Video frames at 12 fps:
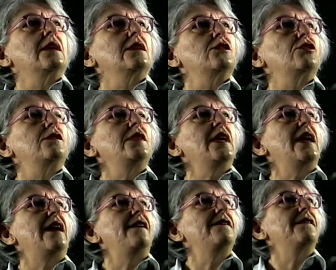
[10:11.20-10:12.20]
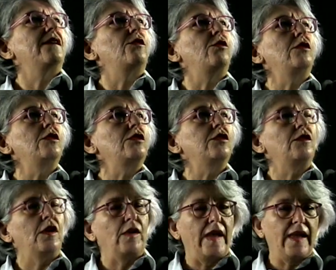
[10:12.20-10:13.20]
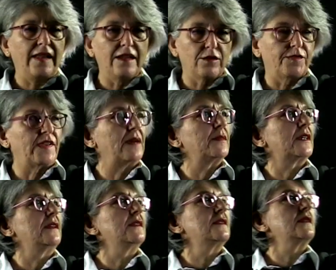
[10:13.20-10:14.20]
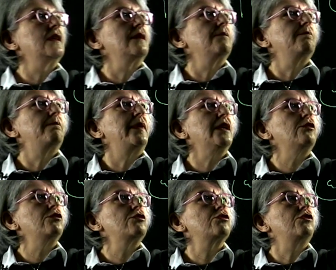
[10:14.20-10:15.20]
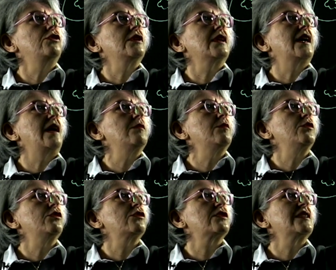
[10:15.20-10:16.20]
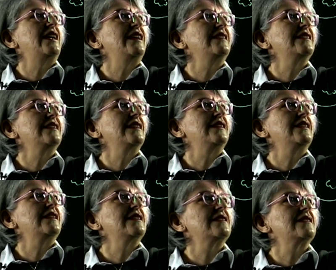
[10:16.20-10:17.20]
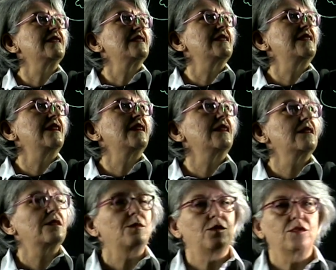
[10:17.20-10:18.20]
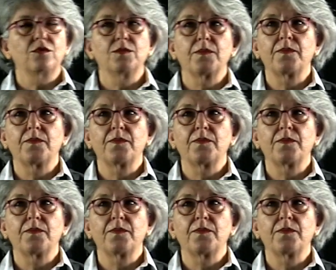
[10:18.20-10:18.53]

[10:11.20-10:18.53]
So we have a lot of chemicals, but also carbon monoxide in this cigarette smoke.